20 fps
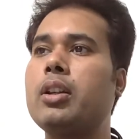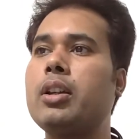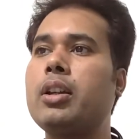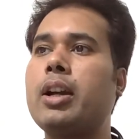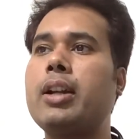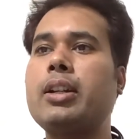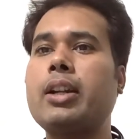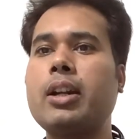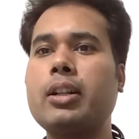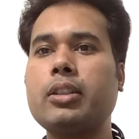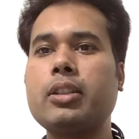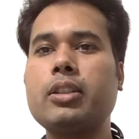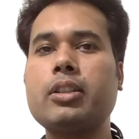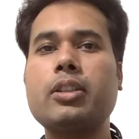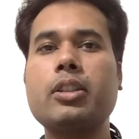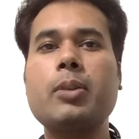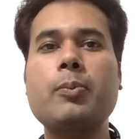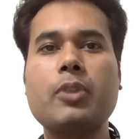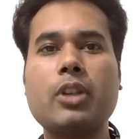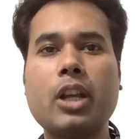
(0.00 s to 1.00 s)
and at the
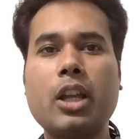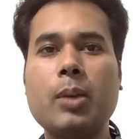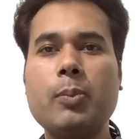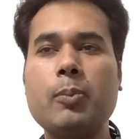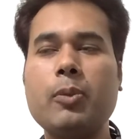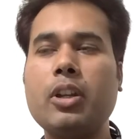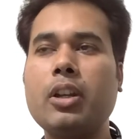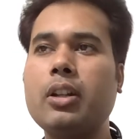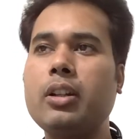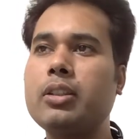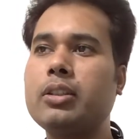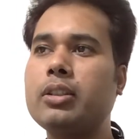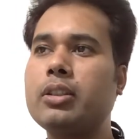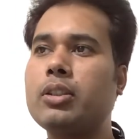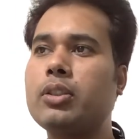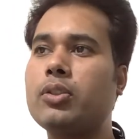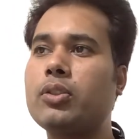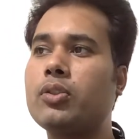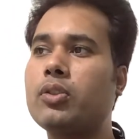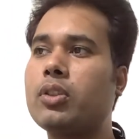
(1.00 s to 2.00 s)
same time English is
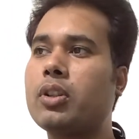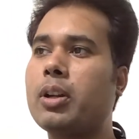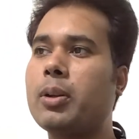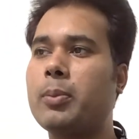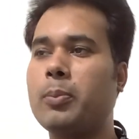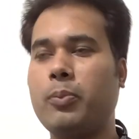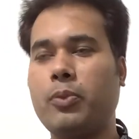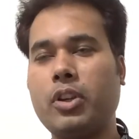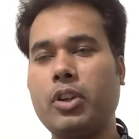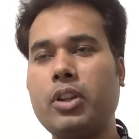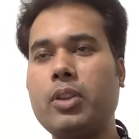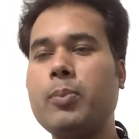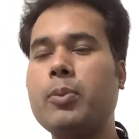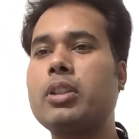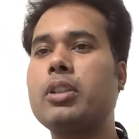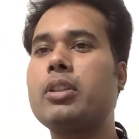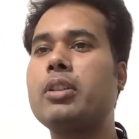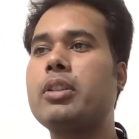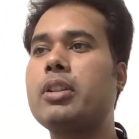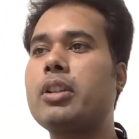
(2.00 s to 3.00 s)
not very
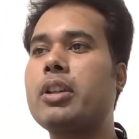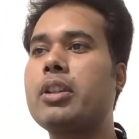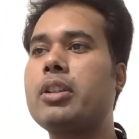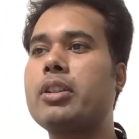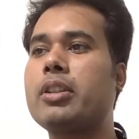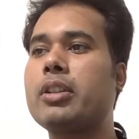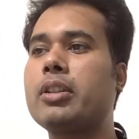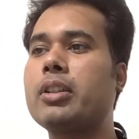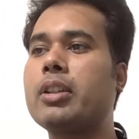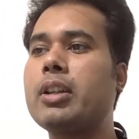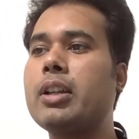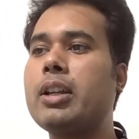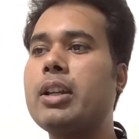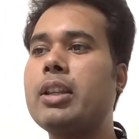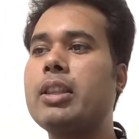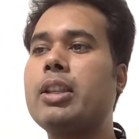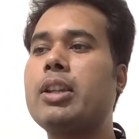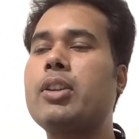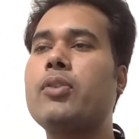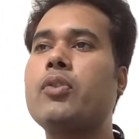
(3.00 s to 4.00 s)
much interesting
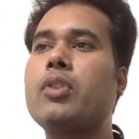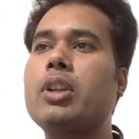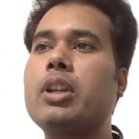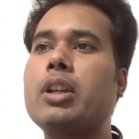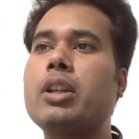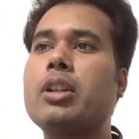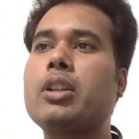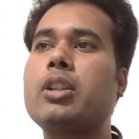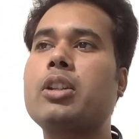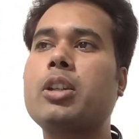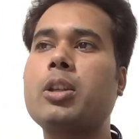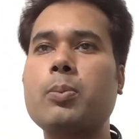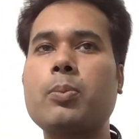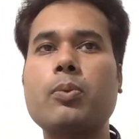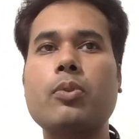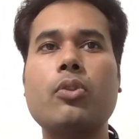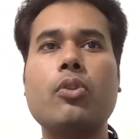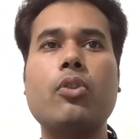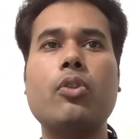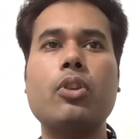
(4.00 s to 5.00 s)
that we can keep
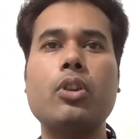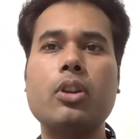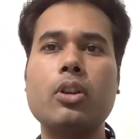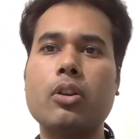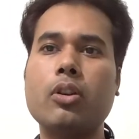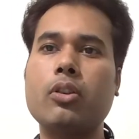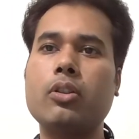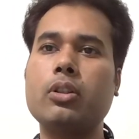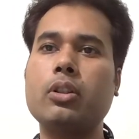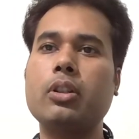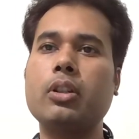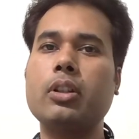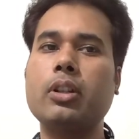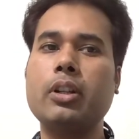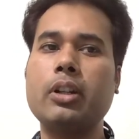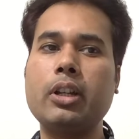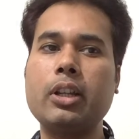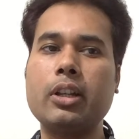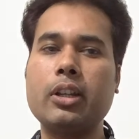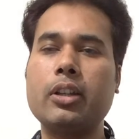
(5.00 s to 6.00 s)
going on
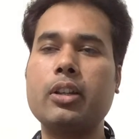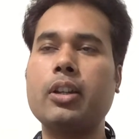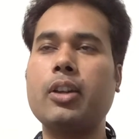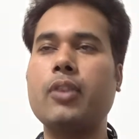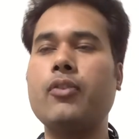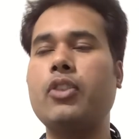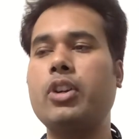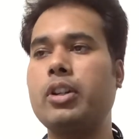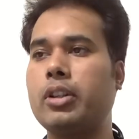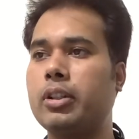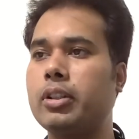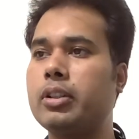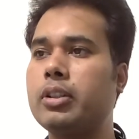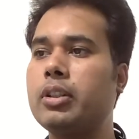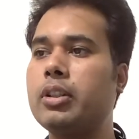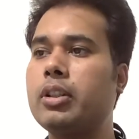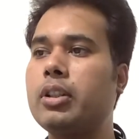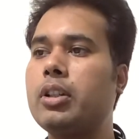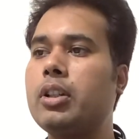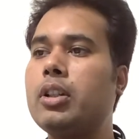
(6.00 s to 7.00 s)
reading it every day.
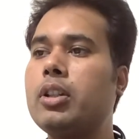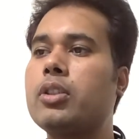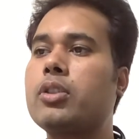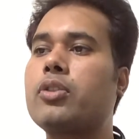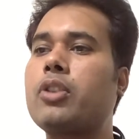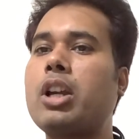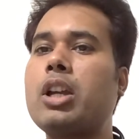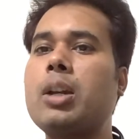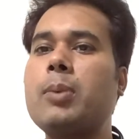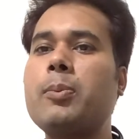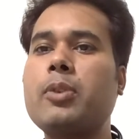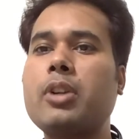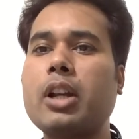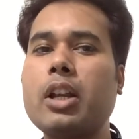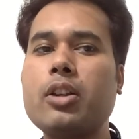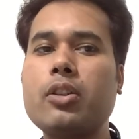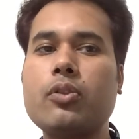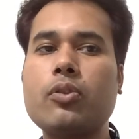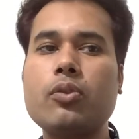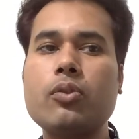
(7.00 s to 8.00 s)
So I have
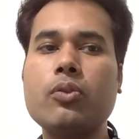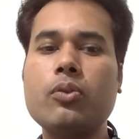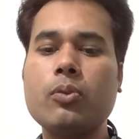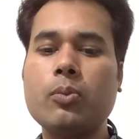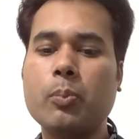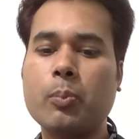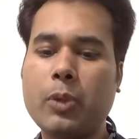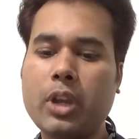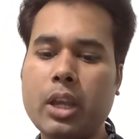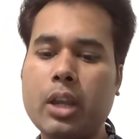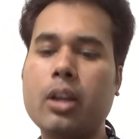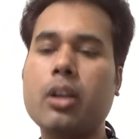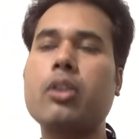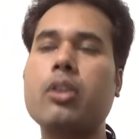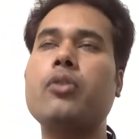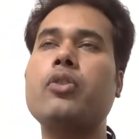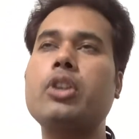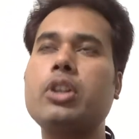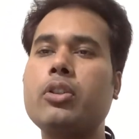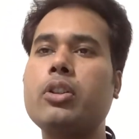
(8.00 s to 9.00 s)
tried to make a
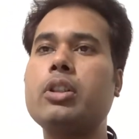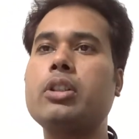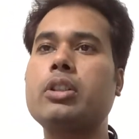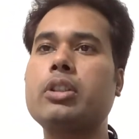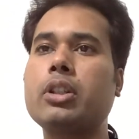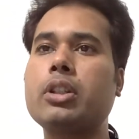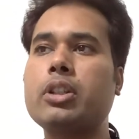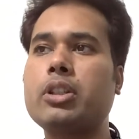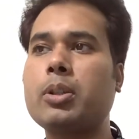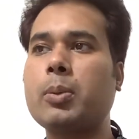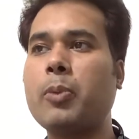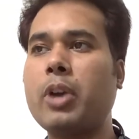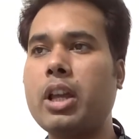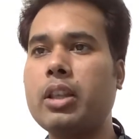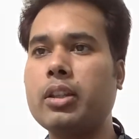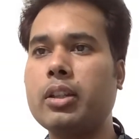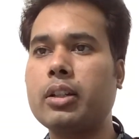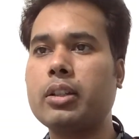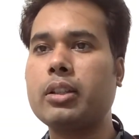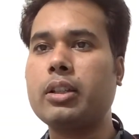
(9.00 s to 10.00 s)
video in such a
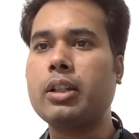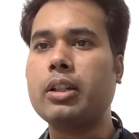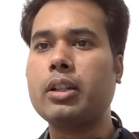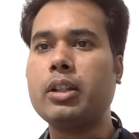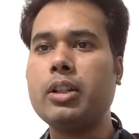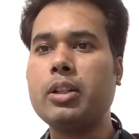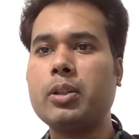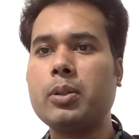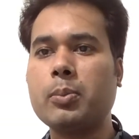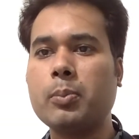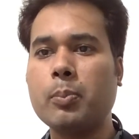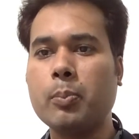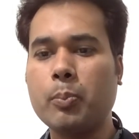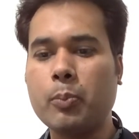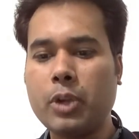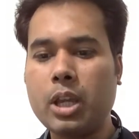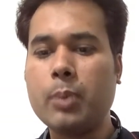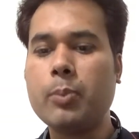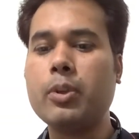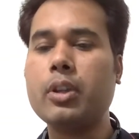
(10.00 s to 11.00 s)
manner that it
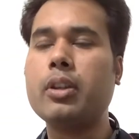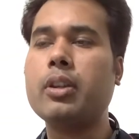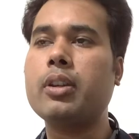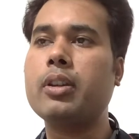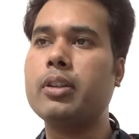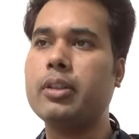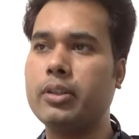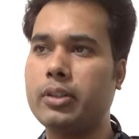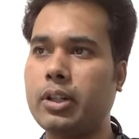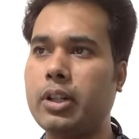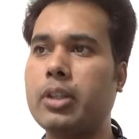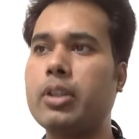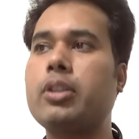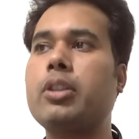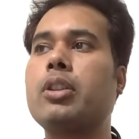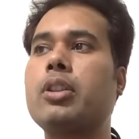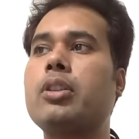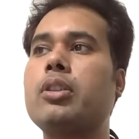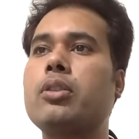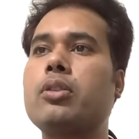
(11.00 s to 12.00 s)
may be
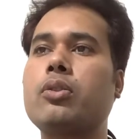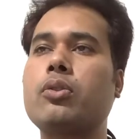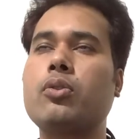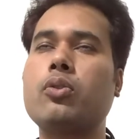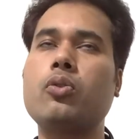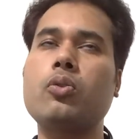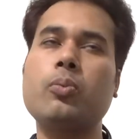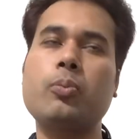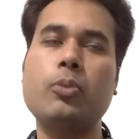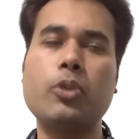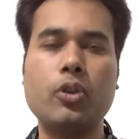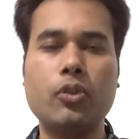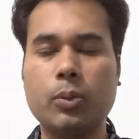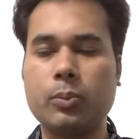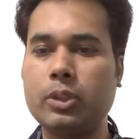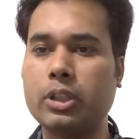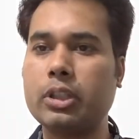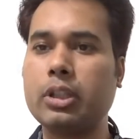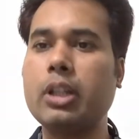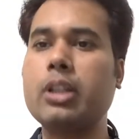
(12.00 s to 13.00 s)
interesting to few
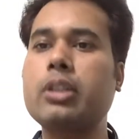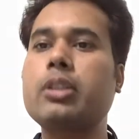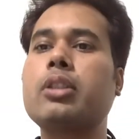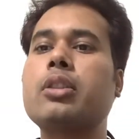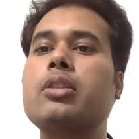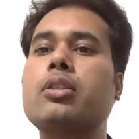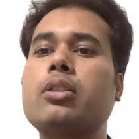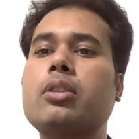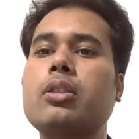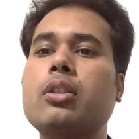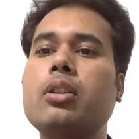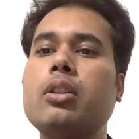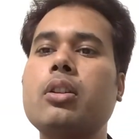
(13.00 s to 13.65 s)
of the sections